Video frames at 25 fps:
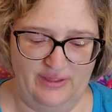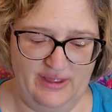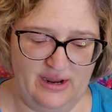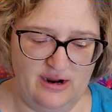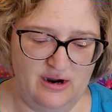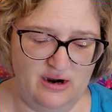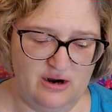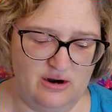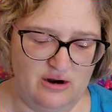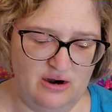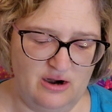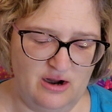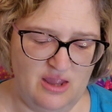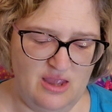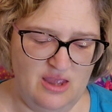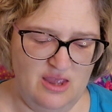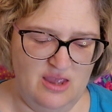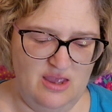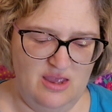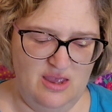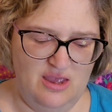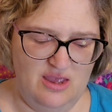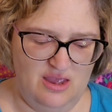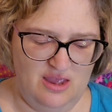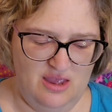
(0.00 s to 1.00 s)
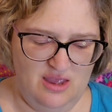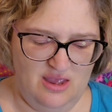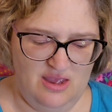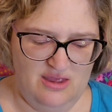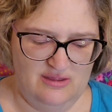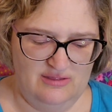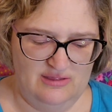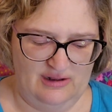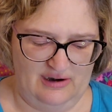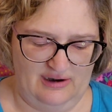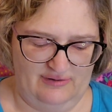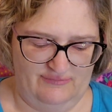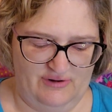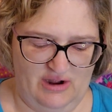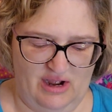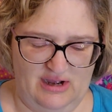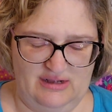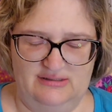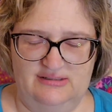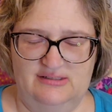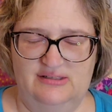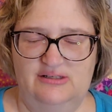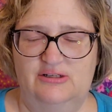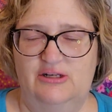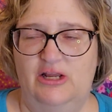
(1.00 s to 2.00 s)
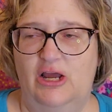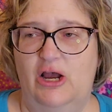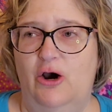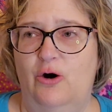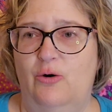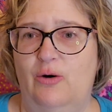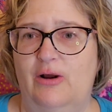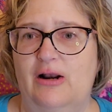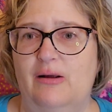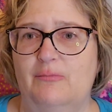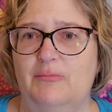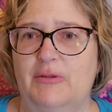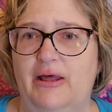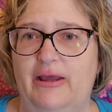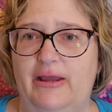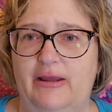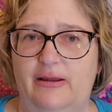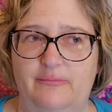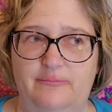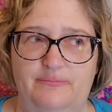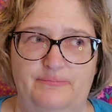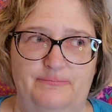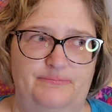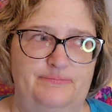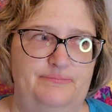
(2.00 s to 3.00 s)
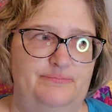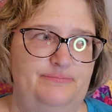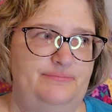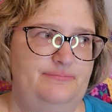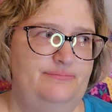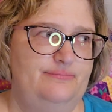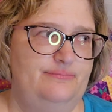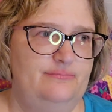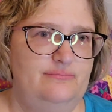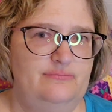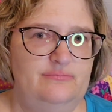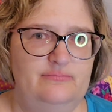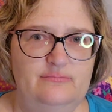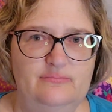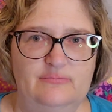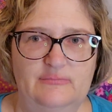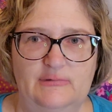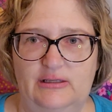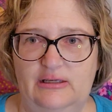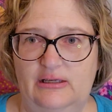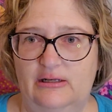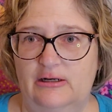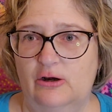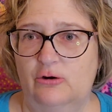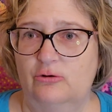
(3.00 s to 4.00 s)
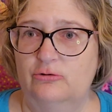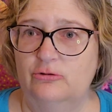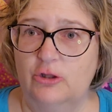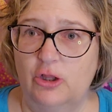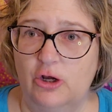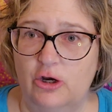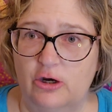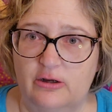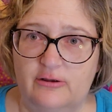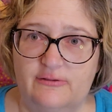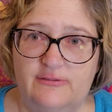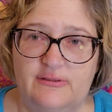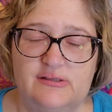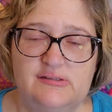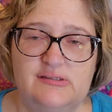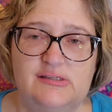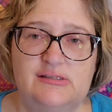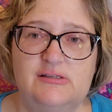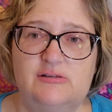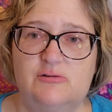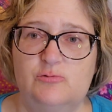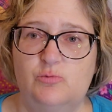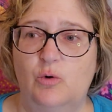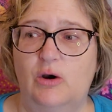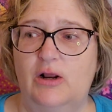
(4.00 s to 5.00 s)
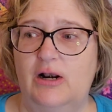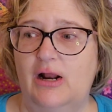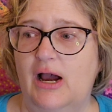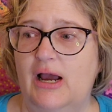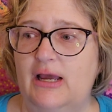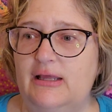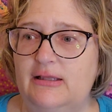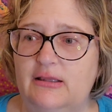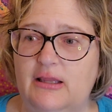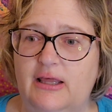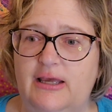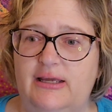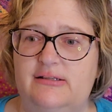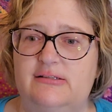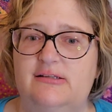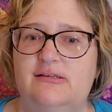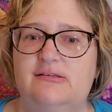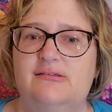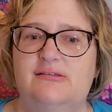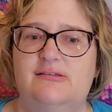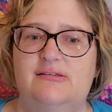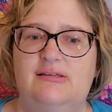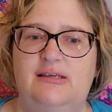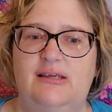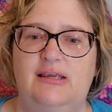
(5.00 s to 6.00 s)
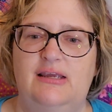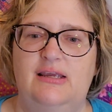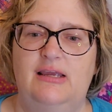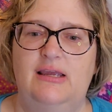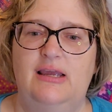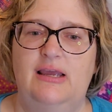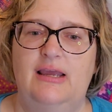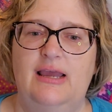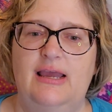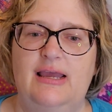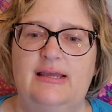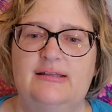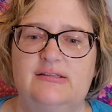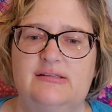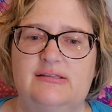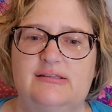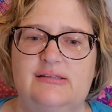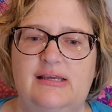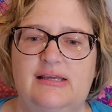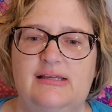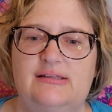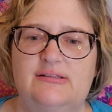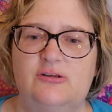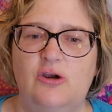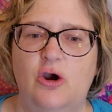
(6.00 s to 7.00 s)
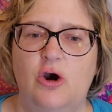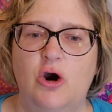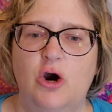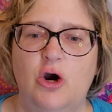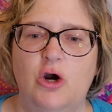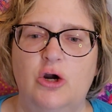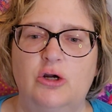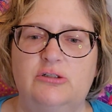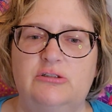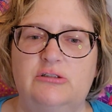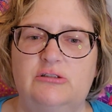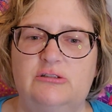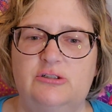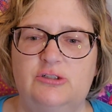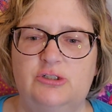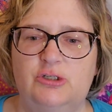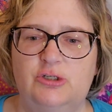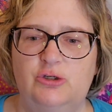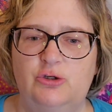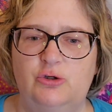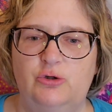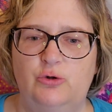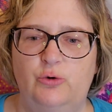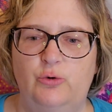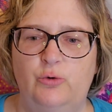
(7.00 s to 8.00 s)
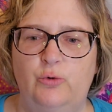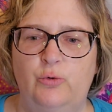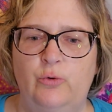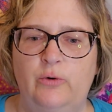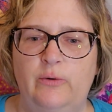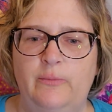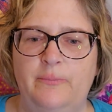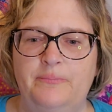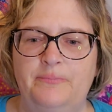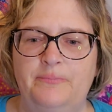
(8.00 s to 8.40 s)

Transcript: there that I've gotten to know, and I'm like, you know, look, this is what I'd like to see. It's hard to